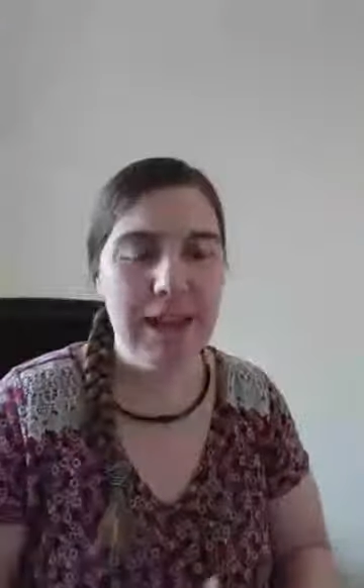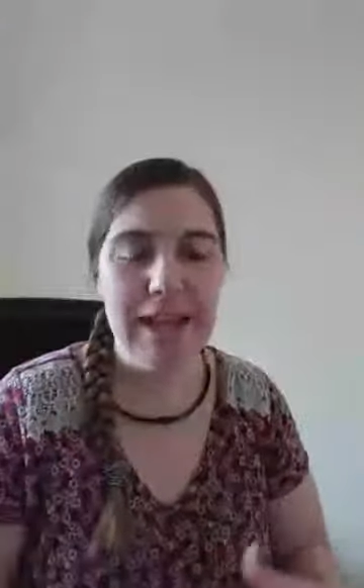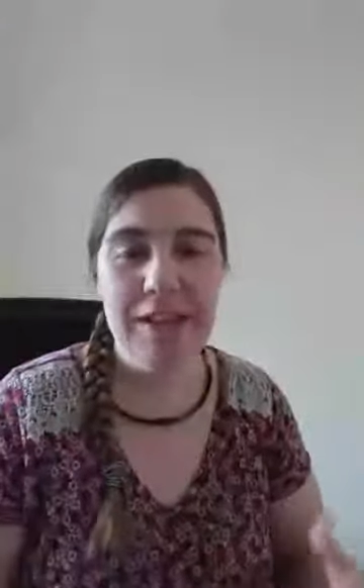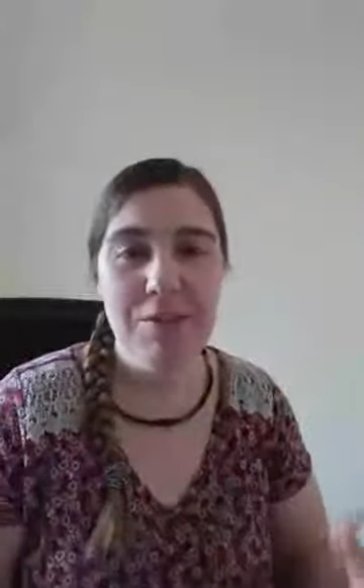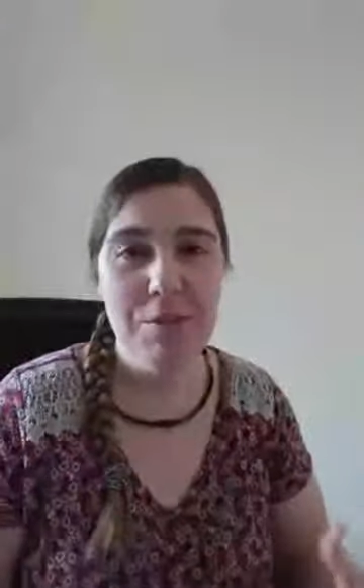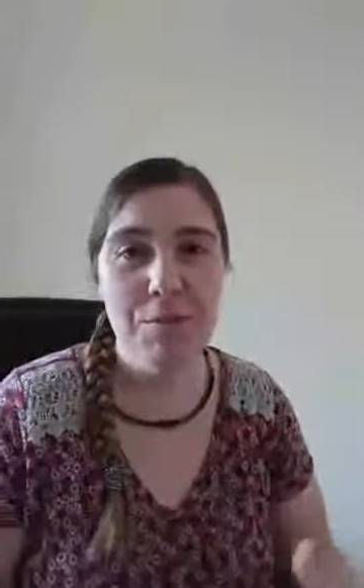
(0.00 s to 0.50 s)

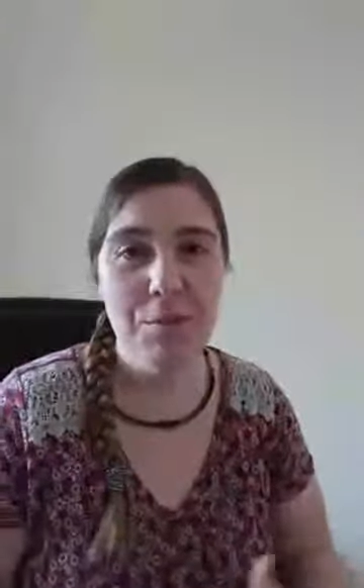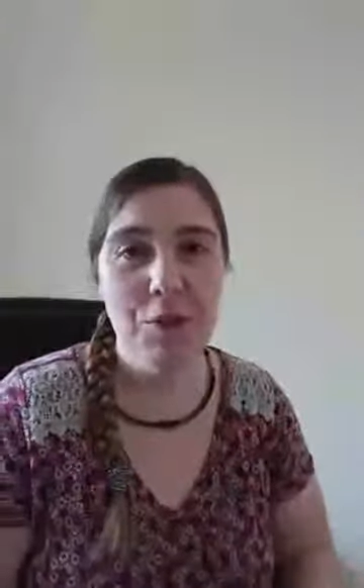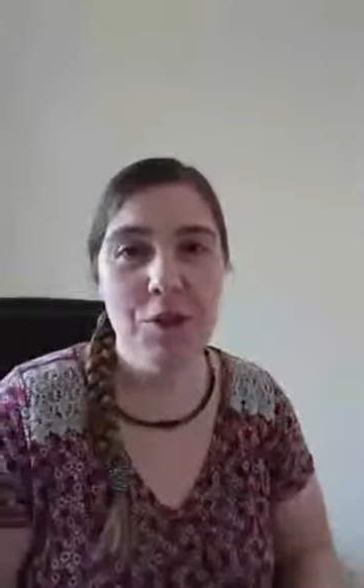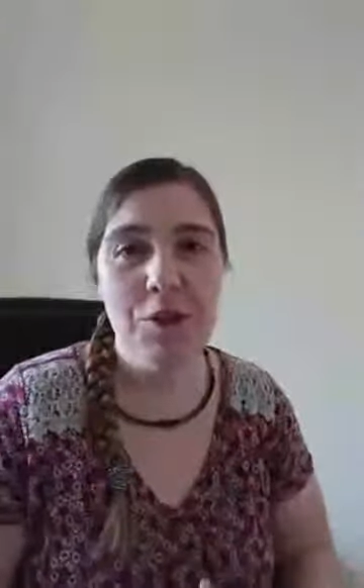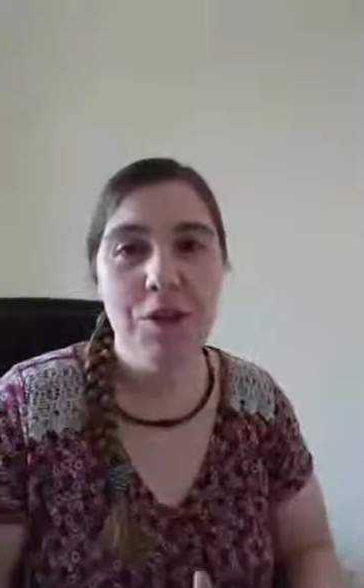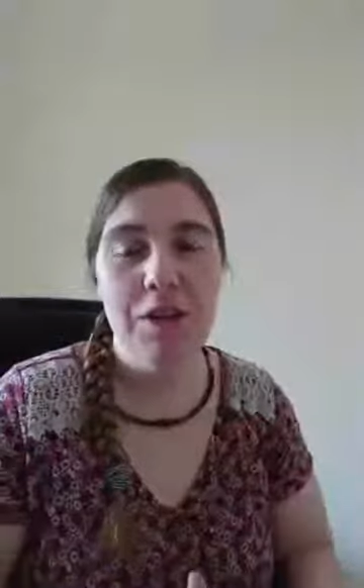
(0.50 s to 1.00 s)
even
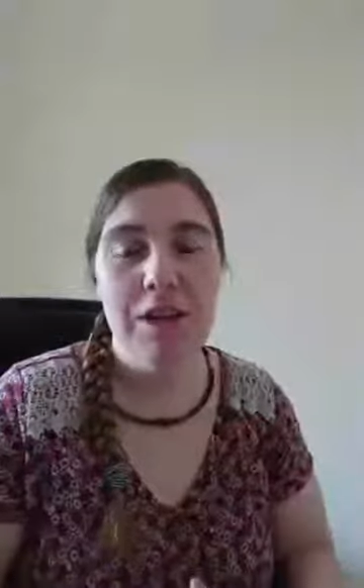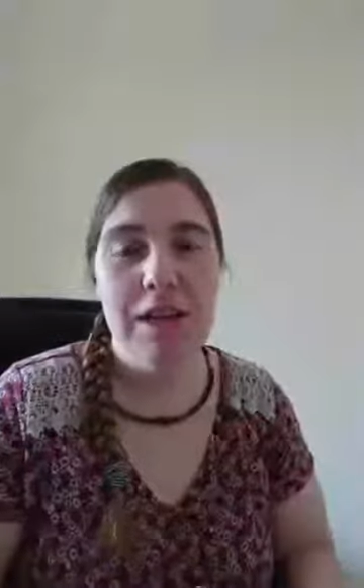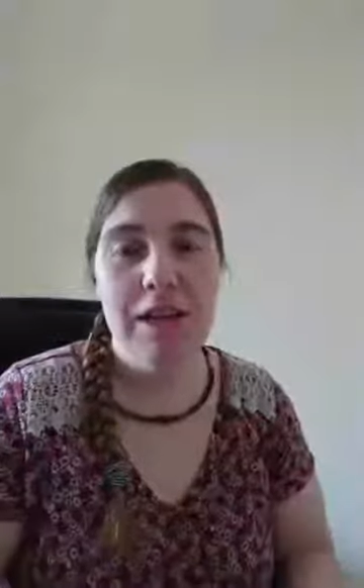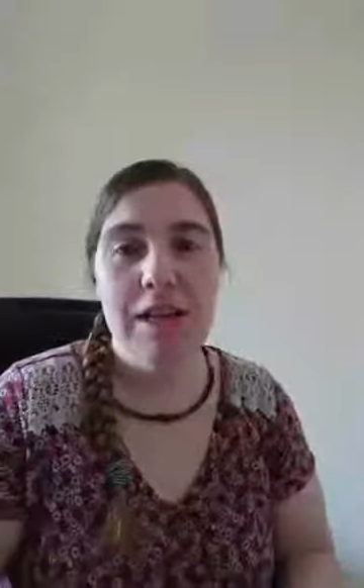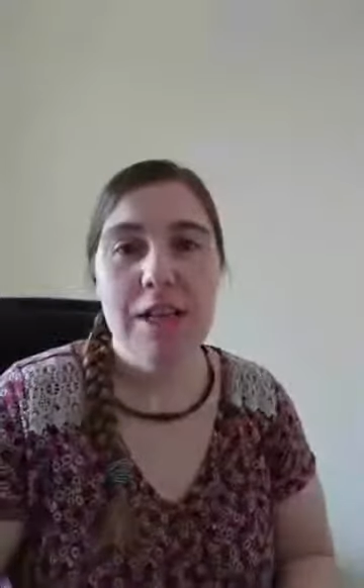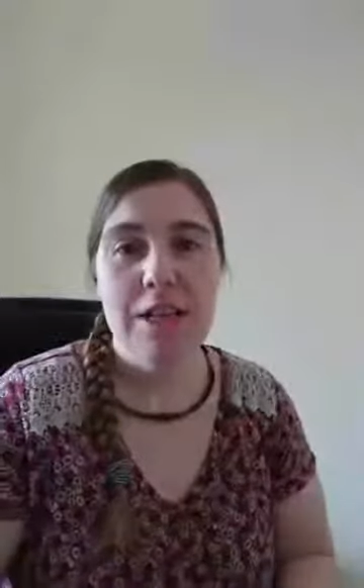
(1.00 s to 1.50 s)
more.
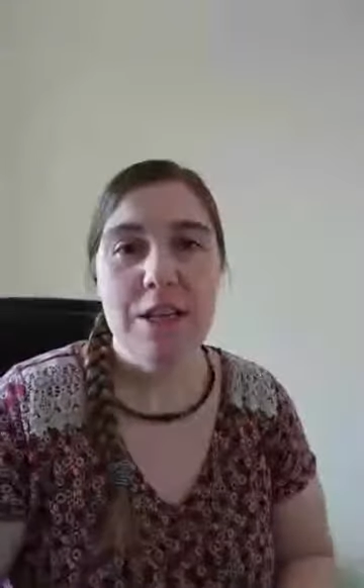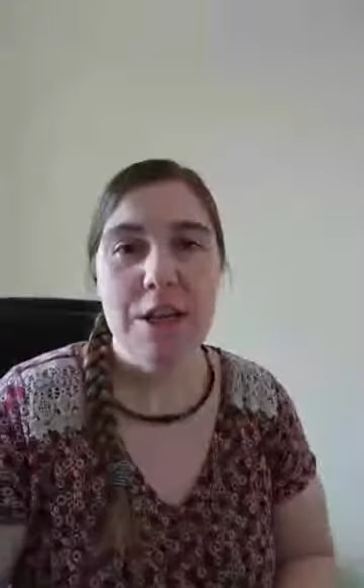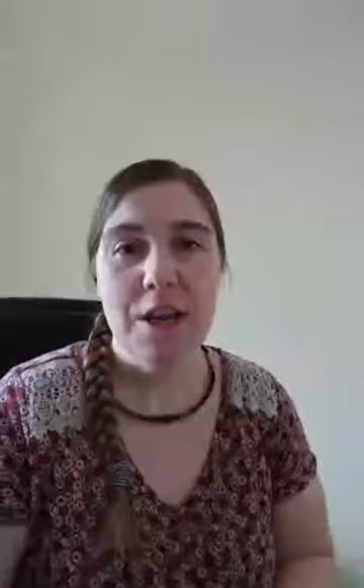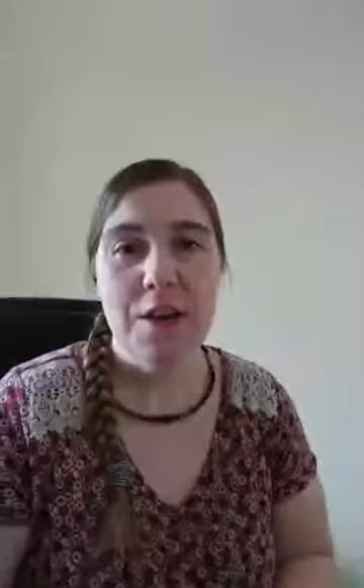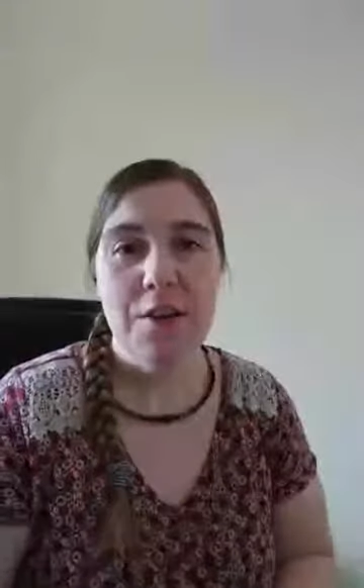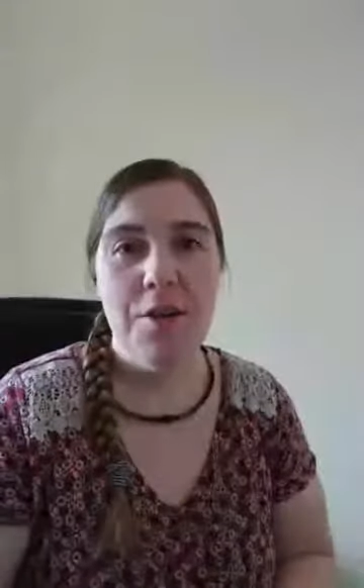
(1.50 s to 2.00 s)

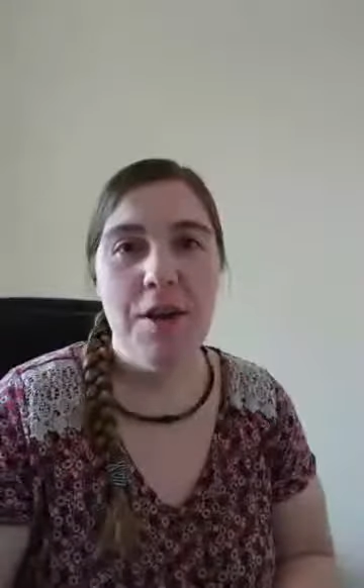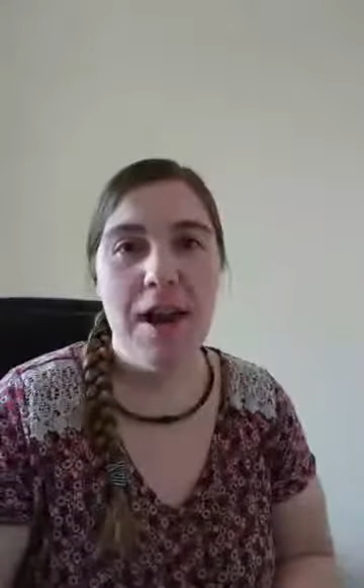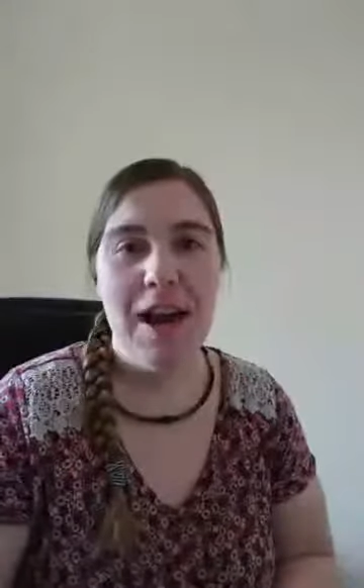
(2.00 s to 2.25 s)
So